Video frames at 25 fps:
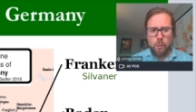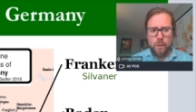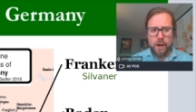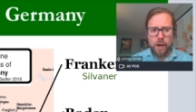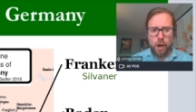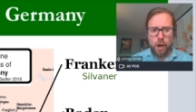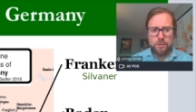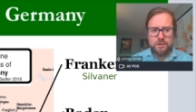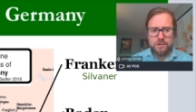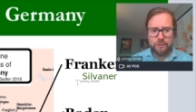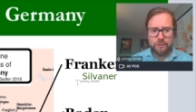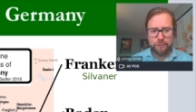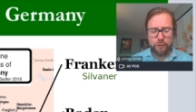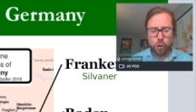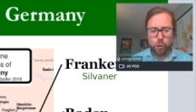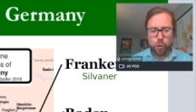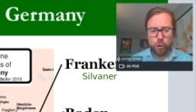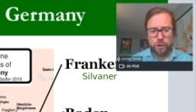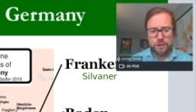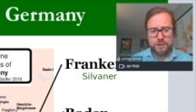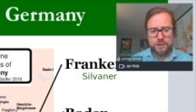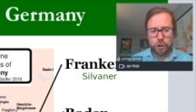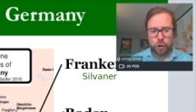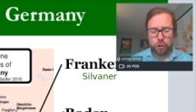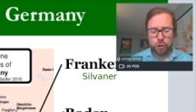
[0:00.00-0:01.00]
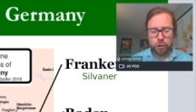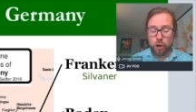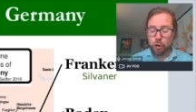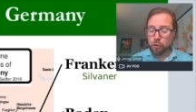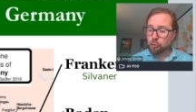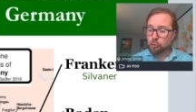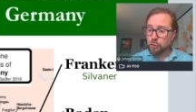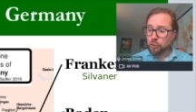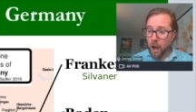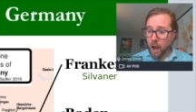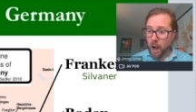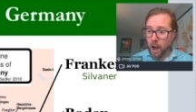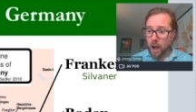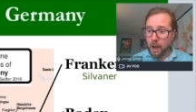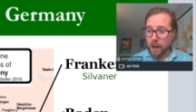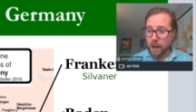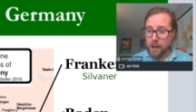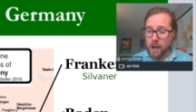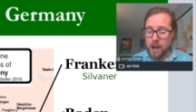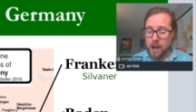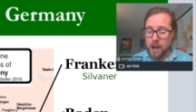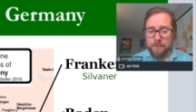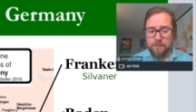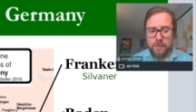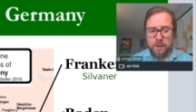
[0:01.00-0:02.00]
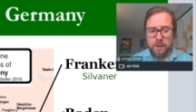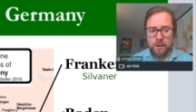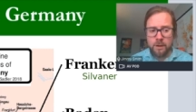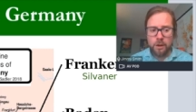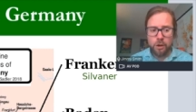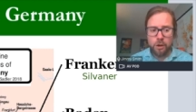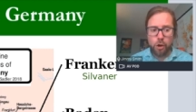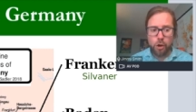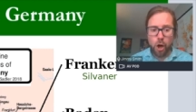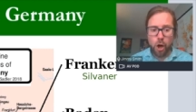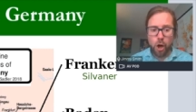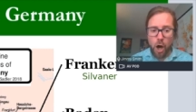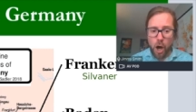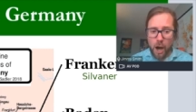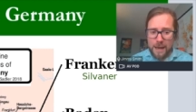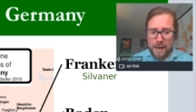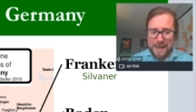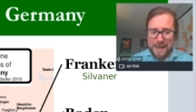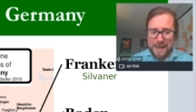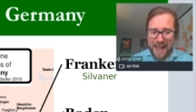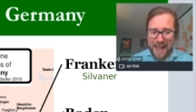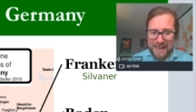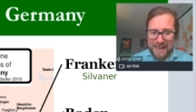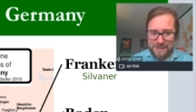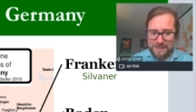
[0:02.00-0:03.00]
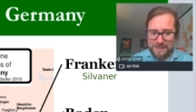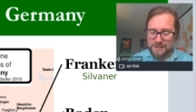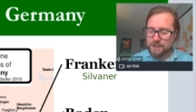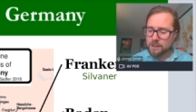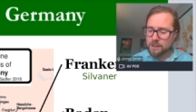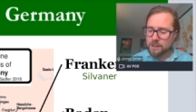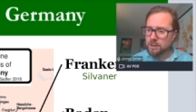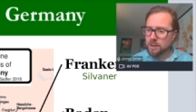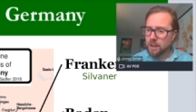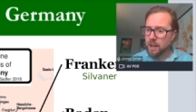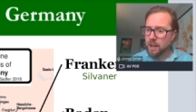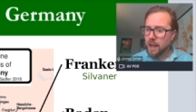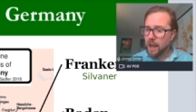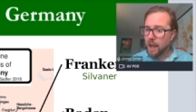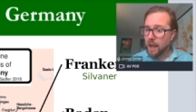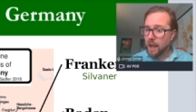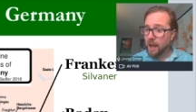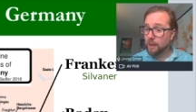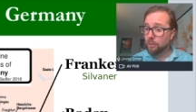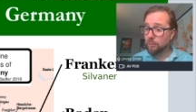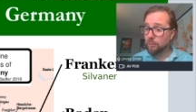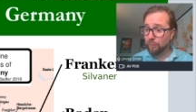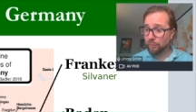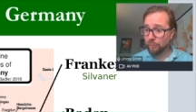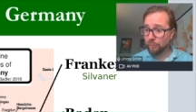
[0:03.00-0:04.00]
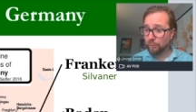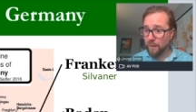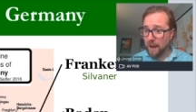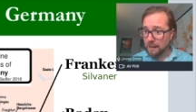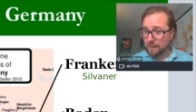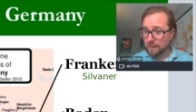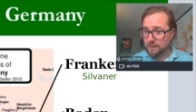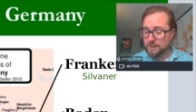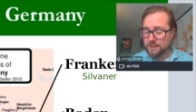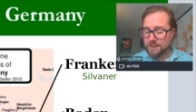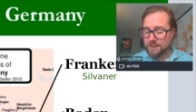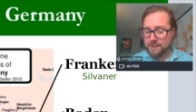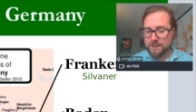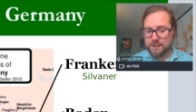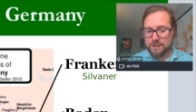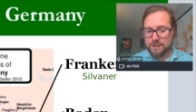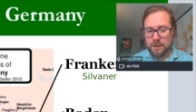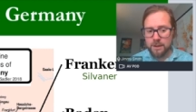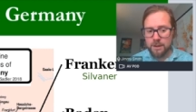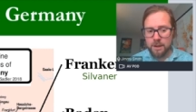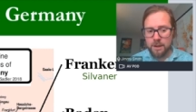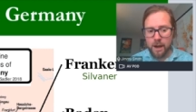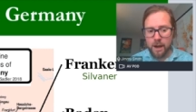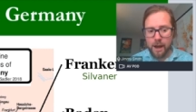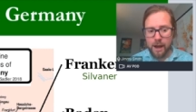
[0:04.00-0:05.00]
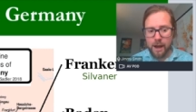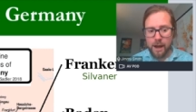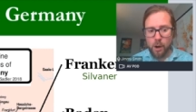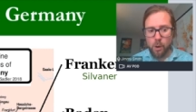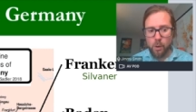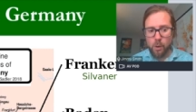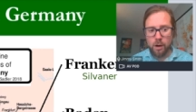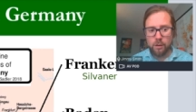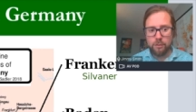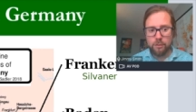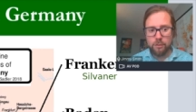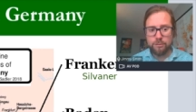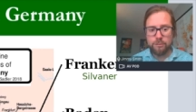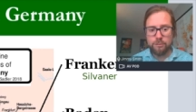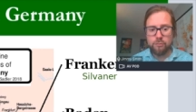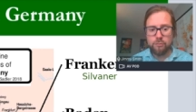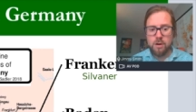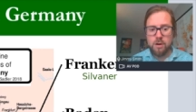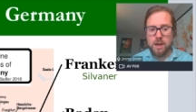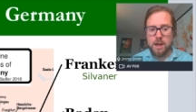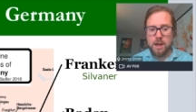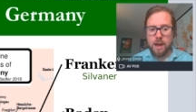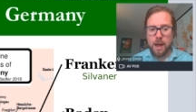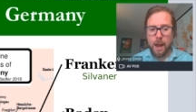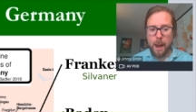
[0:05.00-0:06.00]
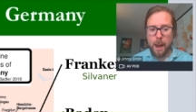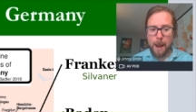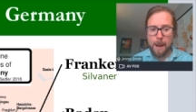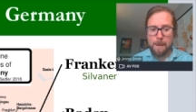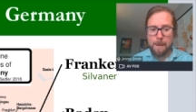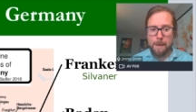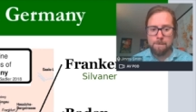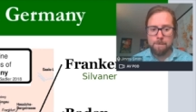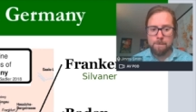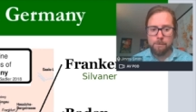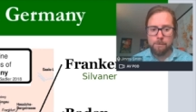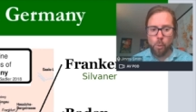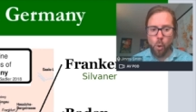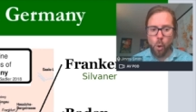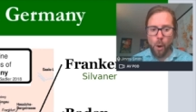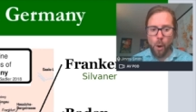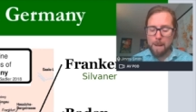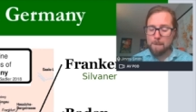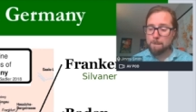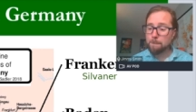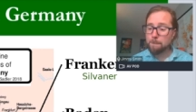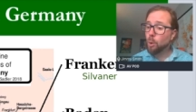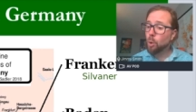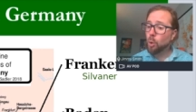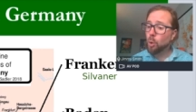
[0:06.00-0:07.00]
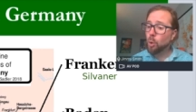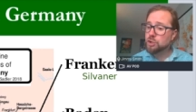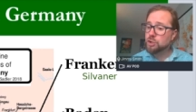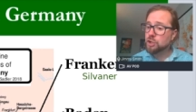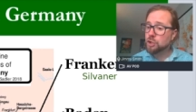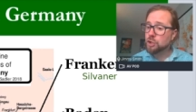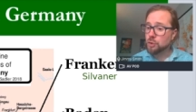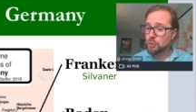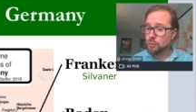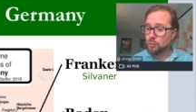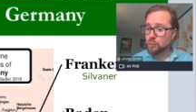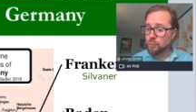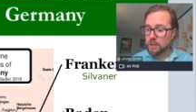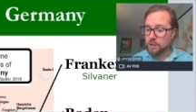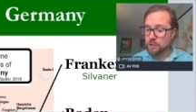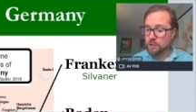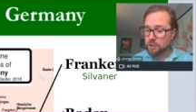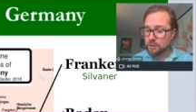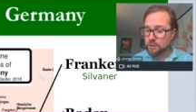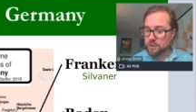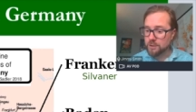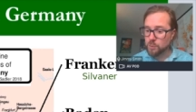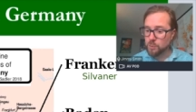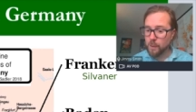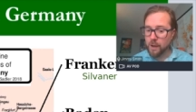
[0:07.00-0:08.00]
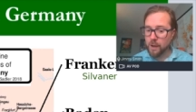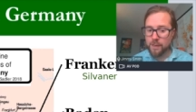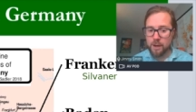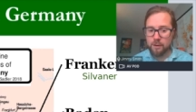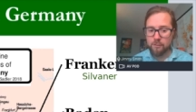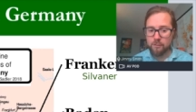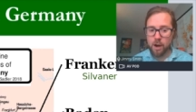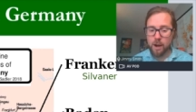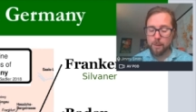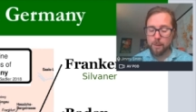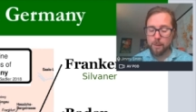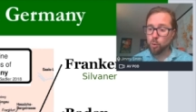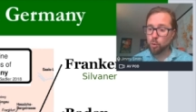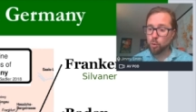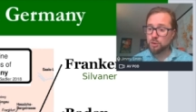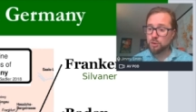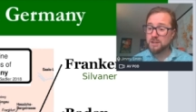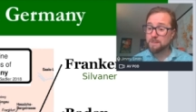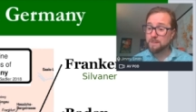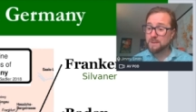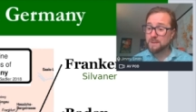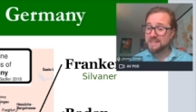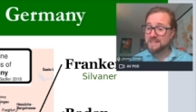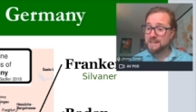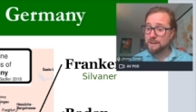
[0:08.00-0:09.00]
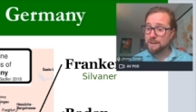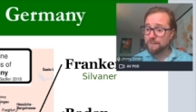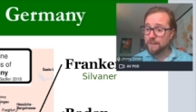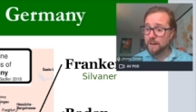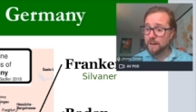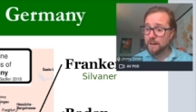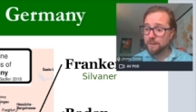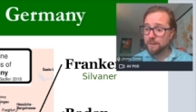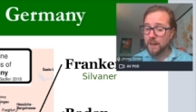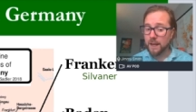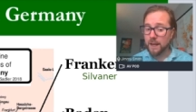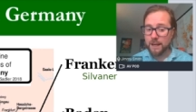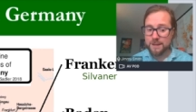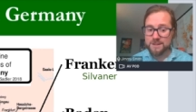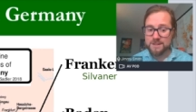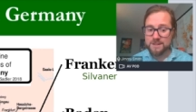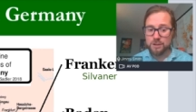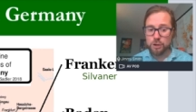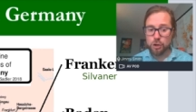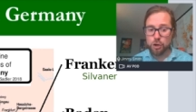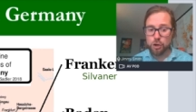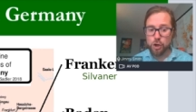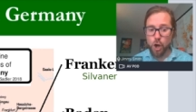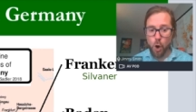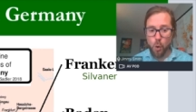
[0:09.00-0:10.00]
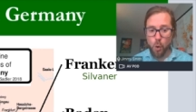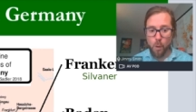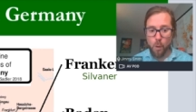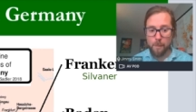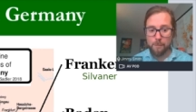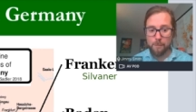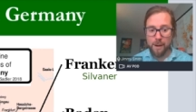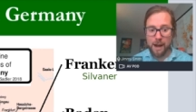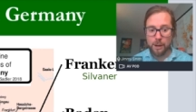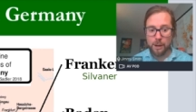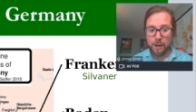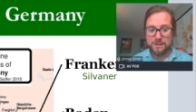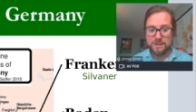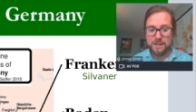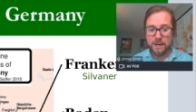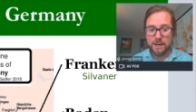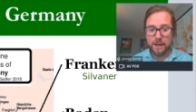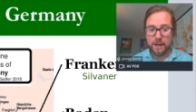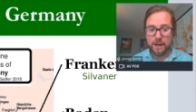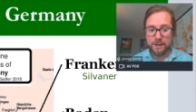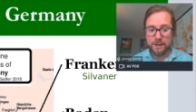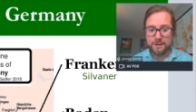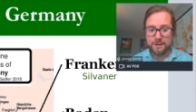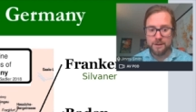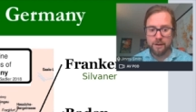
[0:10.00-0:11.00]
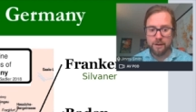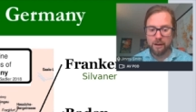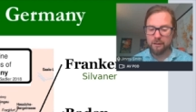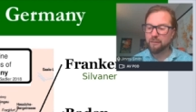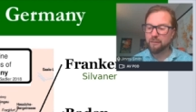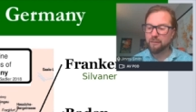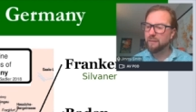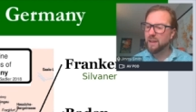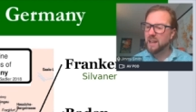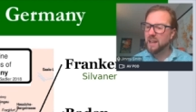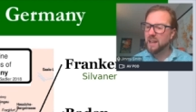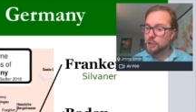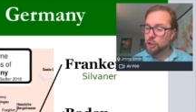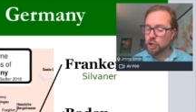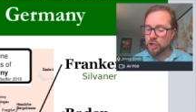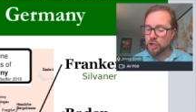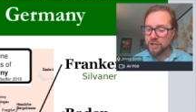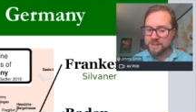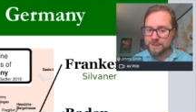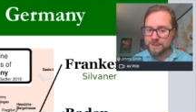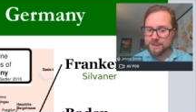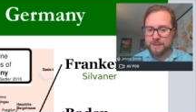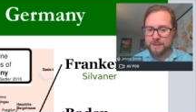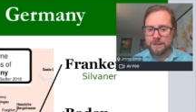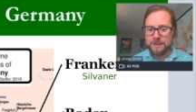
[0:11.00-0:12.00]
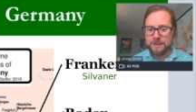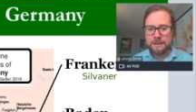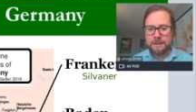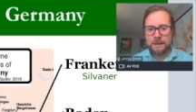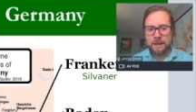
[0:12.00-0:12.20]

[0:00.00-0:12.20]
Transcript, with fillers: we're going to focus on Nahe, the Rheinhessen, and Pfalz, our three more important regions where there are more specific things to know about here and villages.